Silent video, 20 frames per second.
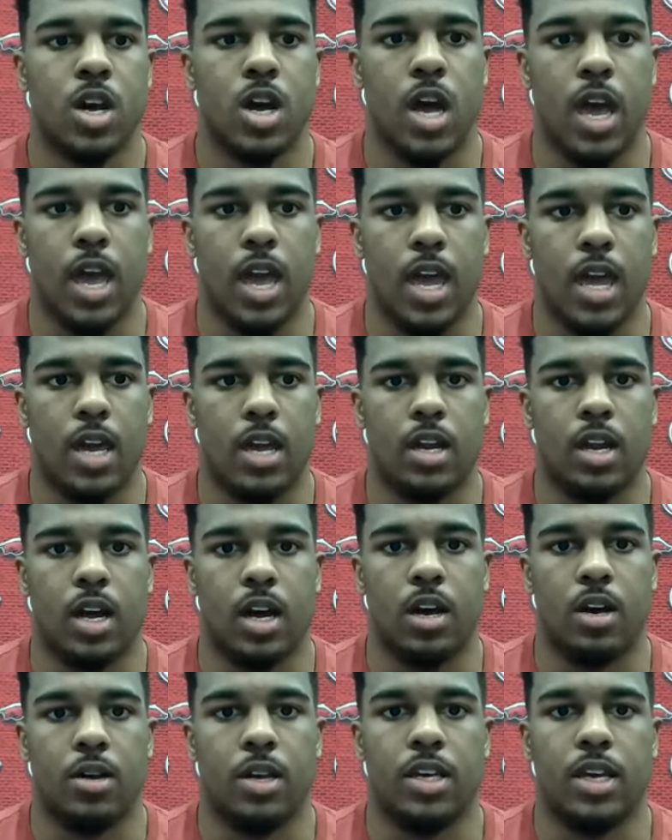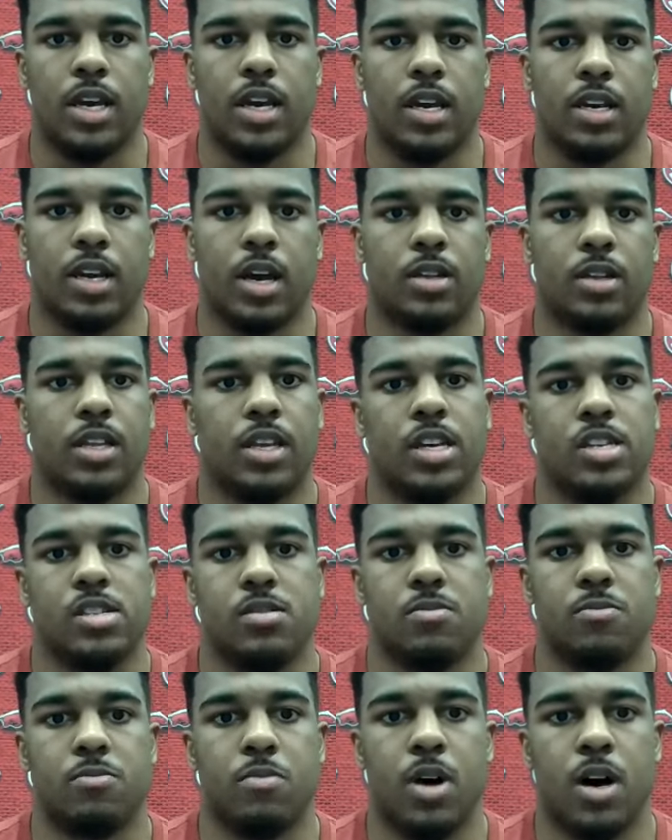And I think he's
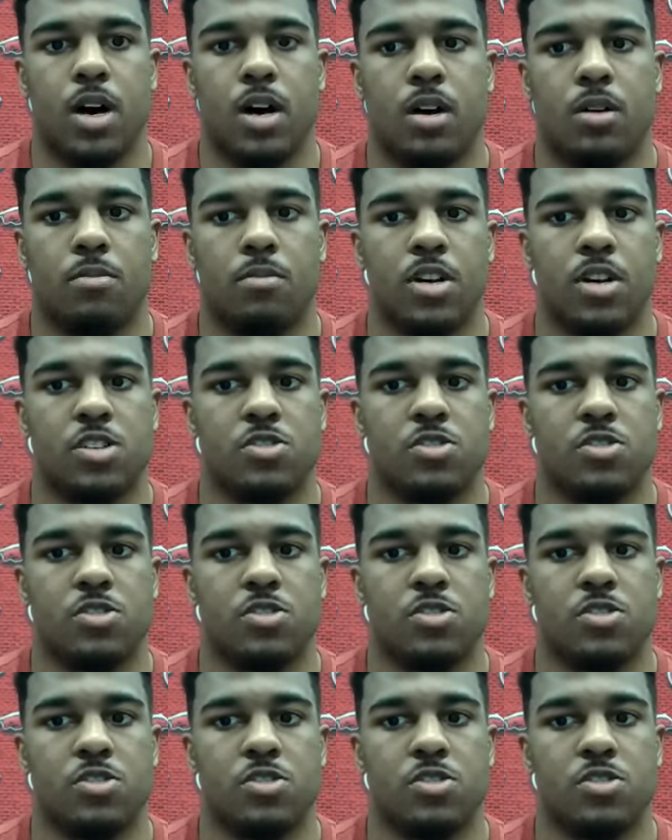a